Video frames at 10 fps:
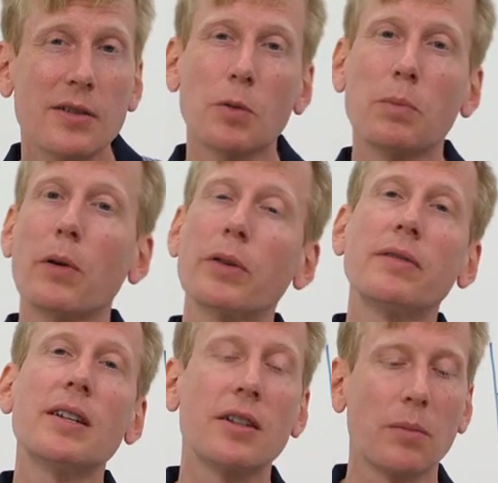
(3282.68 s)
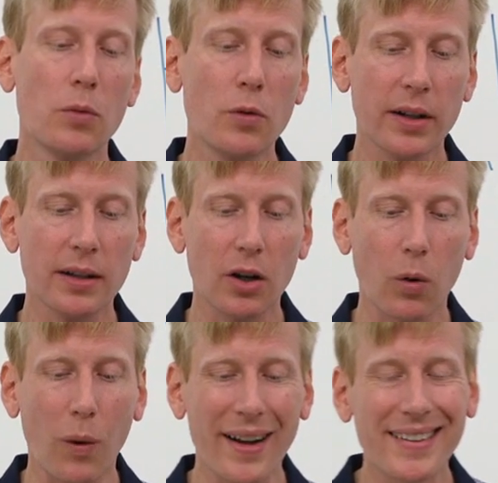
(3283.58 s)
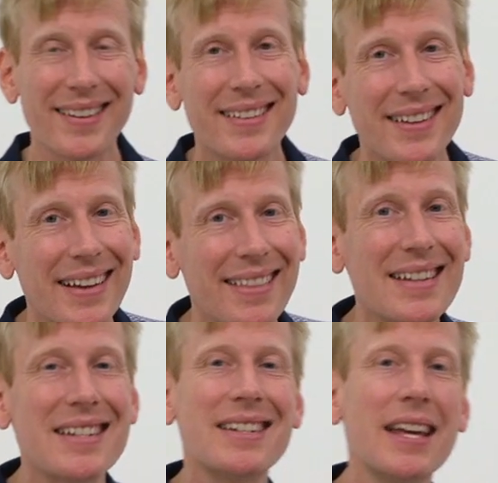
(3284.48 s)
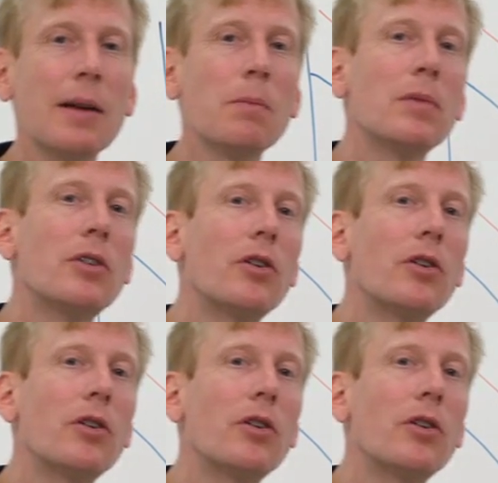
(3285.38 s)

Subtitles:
So both of these are moving the quantity in the same